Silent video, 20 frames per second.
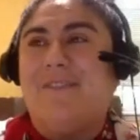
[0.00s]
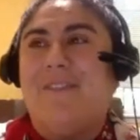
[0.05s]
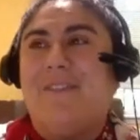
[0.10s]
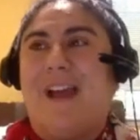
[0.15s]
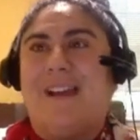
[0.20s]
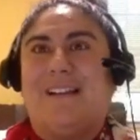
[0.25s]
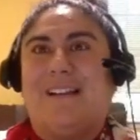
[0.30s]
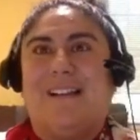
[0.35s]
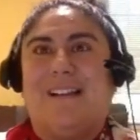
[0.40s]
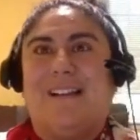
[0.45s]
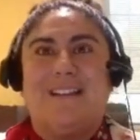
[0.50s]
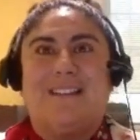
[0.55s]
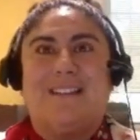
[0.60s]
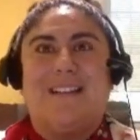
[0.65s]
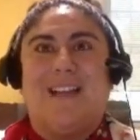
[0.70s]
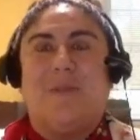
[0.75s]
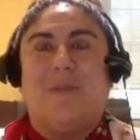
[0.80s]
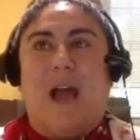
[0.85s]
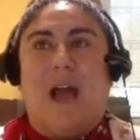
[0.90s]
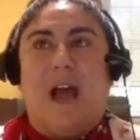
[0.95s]
had clients
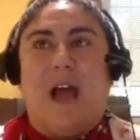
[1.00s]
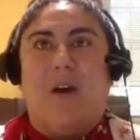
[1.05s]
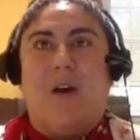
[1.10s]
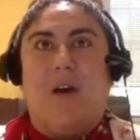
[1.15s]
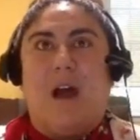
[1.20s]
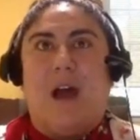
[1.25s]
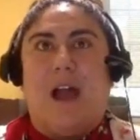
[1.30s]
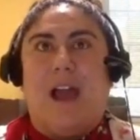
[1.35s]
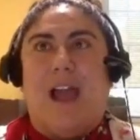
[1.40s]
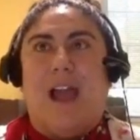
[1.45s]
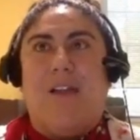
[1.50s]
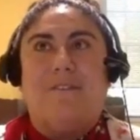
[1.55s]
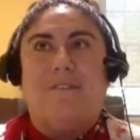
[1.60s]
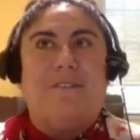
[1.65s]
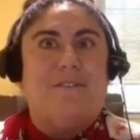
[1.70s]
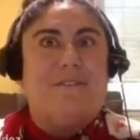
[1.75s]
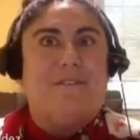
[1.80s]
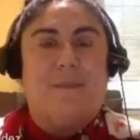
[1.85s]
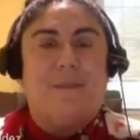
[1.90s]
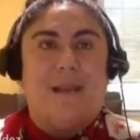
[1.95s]
say, wow, I
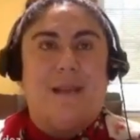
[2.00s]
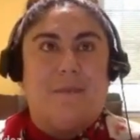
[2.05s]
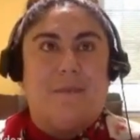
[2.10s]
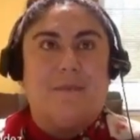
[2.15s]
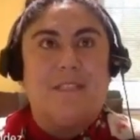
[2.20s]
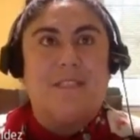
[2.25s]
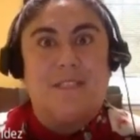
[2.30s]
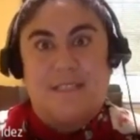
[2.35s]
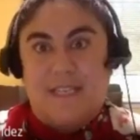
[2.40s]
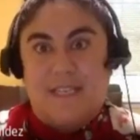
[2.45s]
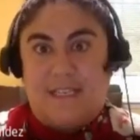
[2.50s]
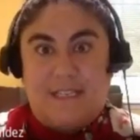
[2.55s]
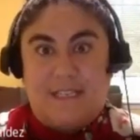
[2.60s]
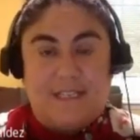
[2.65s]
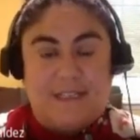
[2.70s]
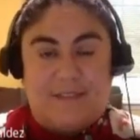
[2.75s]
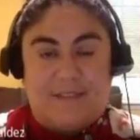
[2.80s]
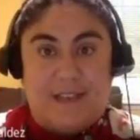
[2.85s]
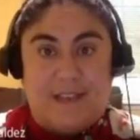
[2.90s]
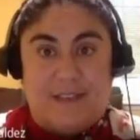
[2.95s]
haven't been able to think
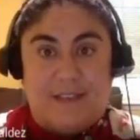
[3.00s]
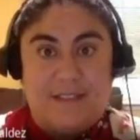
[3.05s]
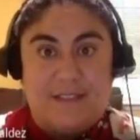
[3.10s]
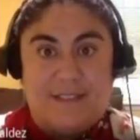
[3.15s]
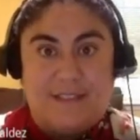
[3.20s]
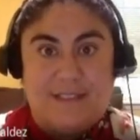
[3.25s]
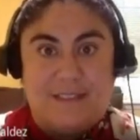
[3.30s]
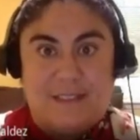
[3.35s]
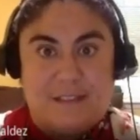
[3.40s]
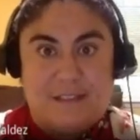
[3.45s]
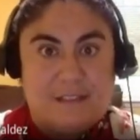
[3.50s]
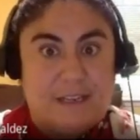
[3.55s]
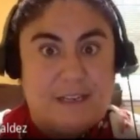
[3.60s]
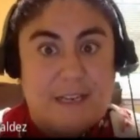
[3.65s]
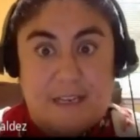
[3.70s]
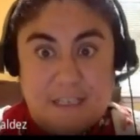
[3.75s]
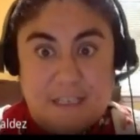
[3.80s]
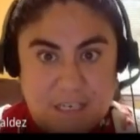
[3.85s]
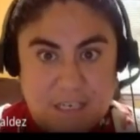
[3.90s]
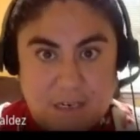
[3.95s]
this clearly
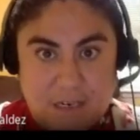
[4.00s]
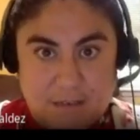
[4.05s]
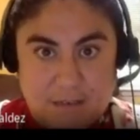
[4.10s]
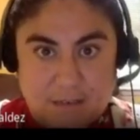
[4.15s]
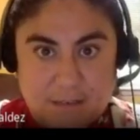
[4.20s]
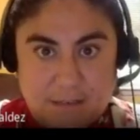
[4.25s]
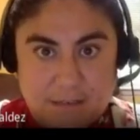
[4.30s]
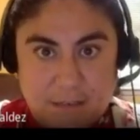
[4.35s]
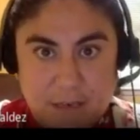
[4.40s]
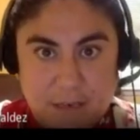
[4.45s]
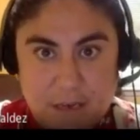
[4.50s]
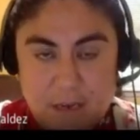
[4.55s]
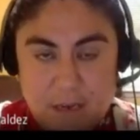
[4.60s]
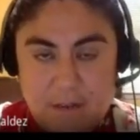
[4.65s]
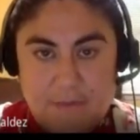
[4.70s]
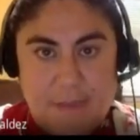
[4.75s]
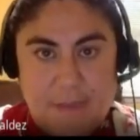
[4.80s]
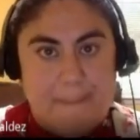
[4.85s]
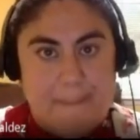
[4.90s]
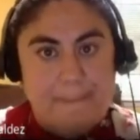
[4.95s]
in years.
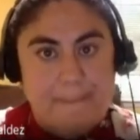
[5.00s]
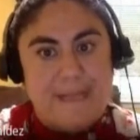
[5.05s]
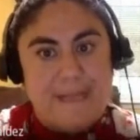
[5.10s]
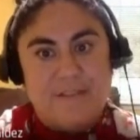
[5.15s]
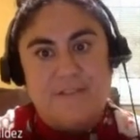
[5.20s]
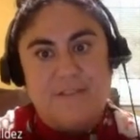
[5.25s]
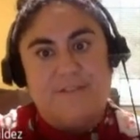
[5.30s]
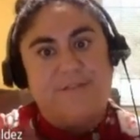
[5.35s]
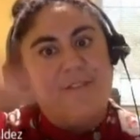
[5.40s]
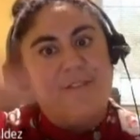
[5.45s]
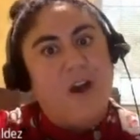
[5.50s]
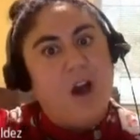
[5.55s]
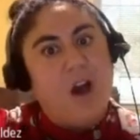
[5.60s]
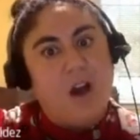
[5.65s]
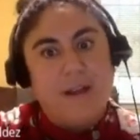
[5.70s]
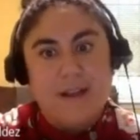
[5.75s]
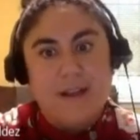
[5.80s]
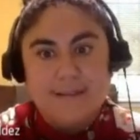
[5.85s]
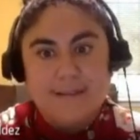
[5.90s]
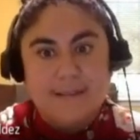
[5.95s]
That mental
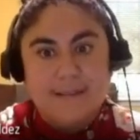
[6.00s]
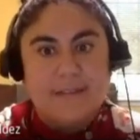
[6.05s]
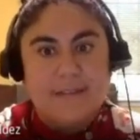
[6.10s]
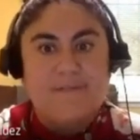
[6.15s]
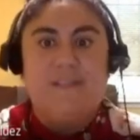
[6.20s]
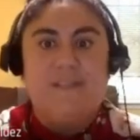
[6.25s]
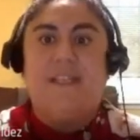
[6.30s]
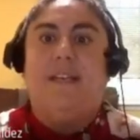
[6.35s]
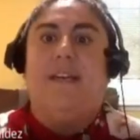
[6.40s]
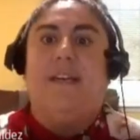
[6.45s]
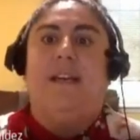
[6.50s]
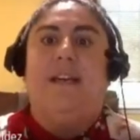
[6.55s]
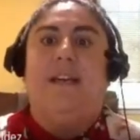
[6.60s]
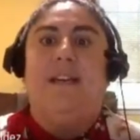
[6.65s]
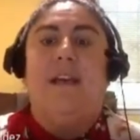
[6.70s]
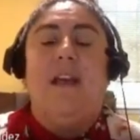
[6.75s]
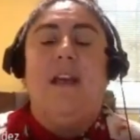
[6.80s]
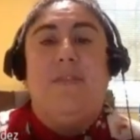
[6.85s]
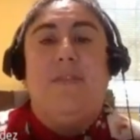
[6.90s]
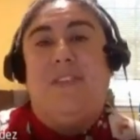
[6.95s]
fog has
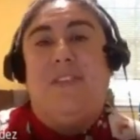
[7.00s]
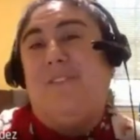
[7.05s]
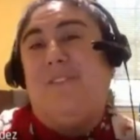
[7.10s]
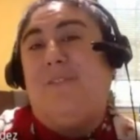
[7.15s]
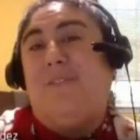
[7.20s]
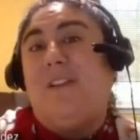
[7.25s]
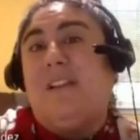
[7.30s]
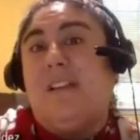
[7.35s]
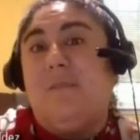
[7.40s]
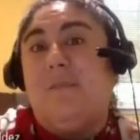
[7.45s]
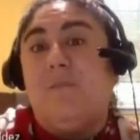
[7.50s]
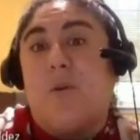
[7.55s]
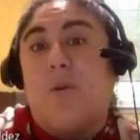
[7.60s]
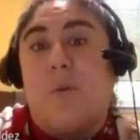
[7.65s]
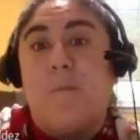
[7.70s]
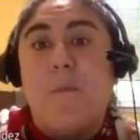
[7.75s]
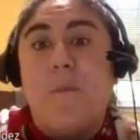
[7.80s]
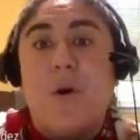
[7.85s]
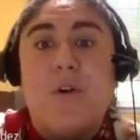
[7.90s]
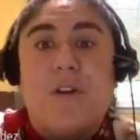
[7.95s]
lifted. They're feeling more
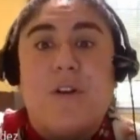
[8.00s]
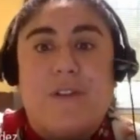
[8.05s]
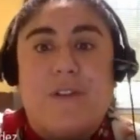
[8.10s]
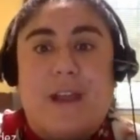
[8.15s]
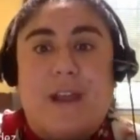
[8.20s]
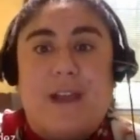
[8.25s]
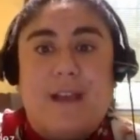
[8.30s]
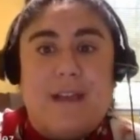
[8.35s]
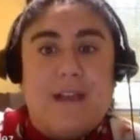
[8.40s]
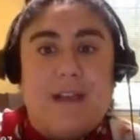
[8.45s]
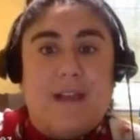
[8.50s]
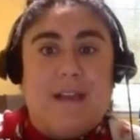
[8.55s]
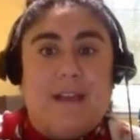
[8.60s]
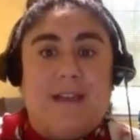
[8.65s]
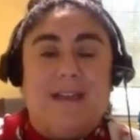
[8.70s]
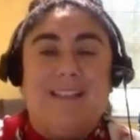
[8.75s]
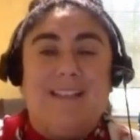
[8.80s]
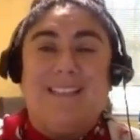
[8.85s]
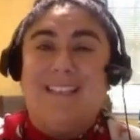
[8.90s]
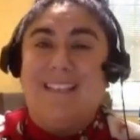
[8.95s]
motivated.
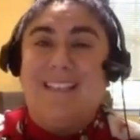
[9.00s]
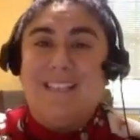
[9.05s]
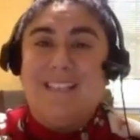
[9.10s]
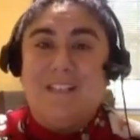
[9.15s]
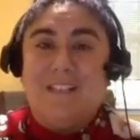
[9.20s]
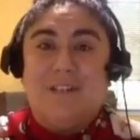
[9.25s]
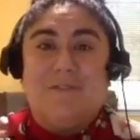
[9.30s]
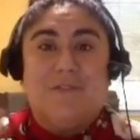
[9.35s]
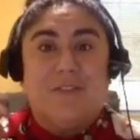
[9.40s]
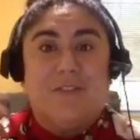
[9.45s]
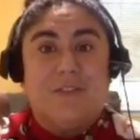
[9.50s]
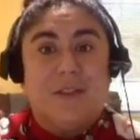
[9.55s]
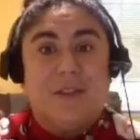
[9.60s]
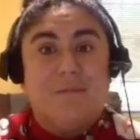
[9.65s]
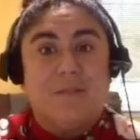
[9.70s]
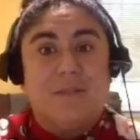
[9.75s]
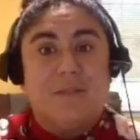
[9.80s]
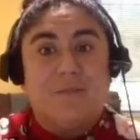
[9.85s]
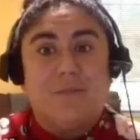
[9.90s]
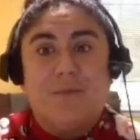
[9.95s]
It's easier for
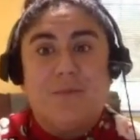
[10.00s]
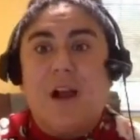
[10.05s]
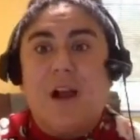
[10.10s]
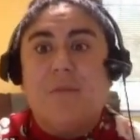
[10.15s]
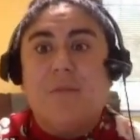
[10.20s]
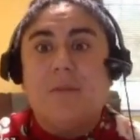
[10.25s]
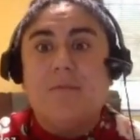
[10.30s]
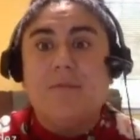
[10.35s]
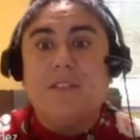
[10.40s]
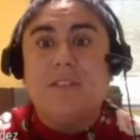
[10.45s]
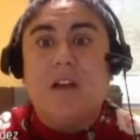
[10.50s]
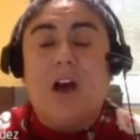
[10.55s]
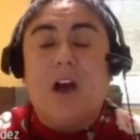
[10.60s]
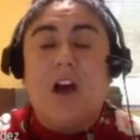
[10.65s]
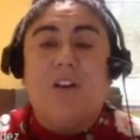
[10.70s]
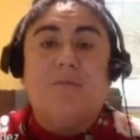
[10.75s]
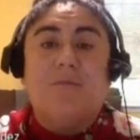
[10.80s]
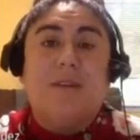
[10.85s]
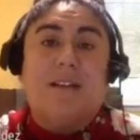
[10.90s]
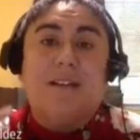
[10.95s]
them to problem
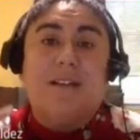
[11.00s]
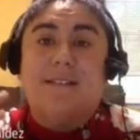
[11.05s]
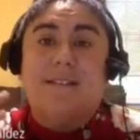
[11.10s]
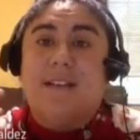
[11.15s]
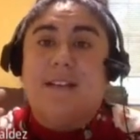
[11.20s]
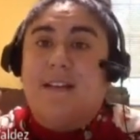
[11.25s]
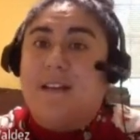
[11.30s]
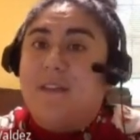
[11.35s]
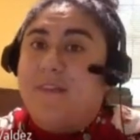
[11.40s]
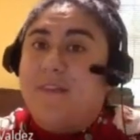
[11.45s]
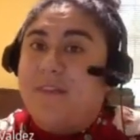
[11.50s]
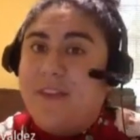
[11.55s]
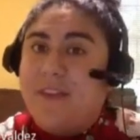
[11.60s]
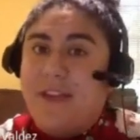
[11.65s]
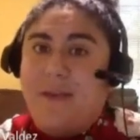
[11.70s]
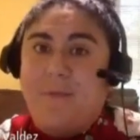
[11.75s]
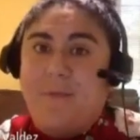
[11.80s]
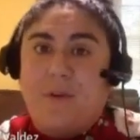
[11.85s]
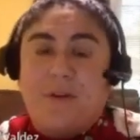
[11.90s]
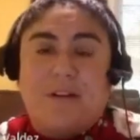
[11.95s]
solve because they can
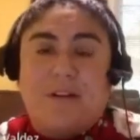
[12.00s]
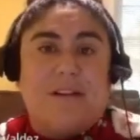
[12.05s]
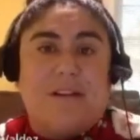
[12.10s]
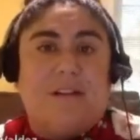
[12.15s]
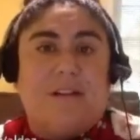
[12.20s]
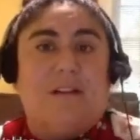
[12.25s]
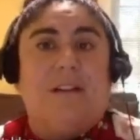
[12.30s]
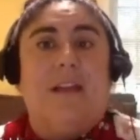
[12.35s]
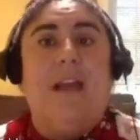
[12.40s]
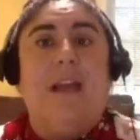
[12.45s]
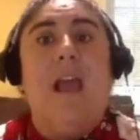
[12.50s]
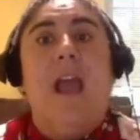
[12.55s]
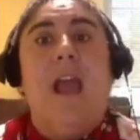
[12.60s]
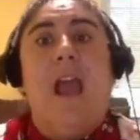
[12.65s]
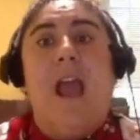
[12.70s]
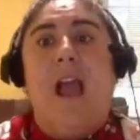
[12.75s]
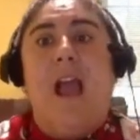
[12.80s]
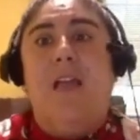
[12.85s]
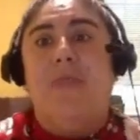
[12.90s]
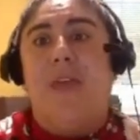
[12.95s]
think more clearly,
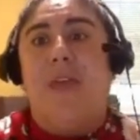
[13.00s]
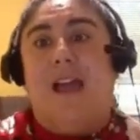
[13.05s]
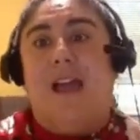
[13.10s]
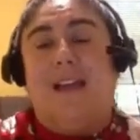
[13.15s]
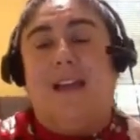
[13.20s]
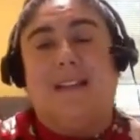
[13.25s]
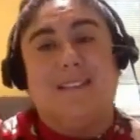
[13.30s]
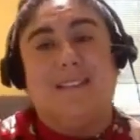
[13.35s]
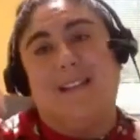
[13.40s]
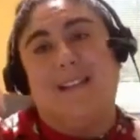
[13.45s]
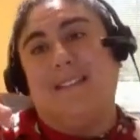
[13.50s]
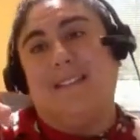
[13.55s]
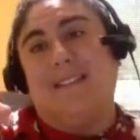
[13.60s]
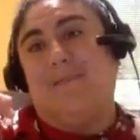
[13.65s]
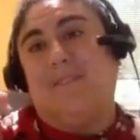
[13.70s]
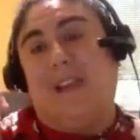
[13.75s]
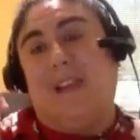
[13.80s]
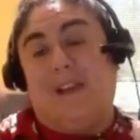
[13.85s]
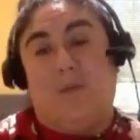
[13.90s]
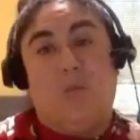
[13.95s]
and that
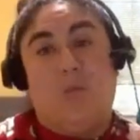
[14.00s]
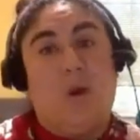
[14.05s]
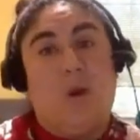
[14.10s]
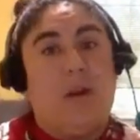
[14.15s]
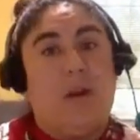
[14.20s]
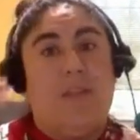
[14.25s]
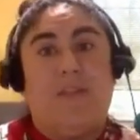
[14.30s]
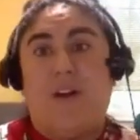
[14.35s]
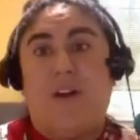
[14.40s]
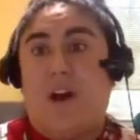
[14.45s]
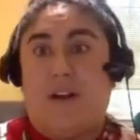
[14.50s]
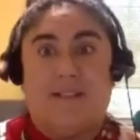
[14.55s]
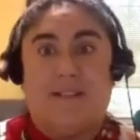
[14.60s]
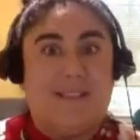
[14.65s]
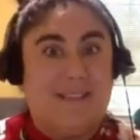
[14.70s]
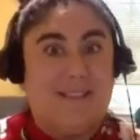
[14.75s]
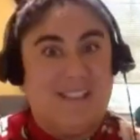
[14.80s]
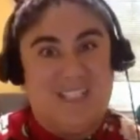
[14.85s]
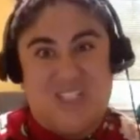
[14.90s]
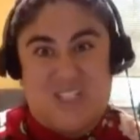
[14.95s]
excessive worry
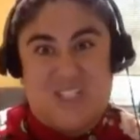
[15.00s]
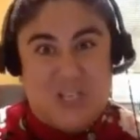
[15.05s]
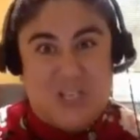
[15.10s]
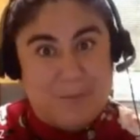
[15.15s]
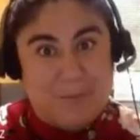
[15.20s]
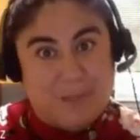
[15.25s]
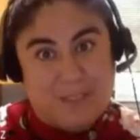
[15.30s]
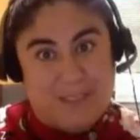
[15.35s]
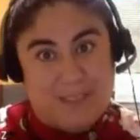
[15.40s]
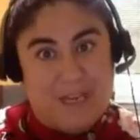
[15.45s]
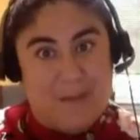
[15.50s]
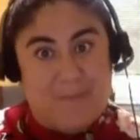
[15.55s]
thoughts isn't jumbling up